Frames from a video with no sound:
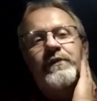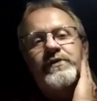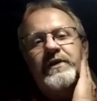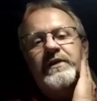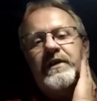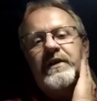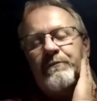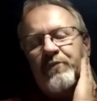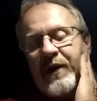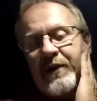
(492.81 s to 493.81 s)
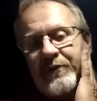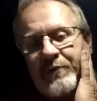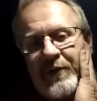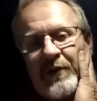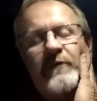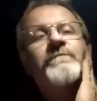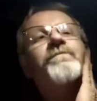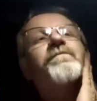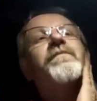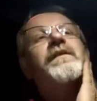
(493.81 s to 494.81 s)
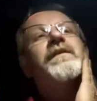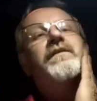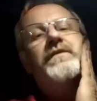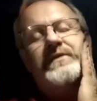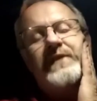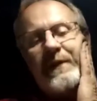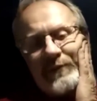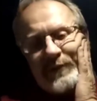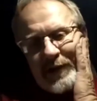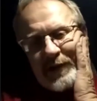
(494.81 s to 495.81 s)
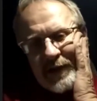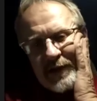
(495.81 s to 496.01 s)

Virginia, a couple hours from here. Devastated.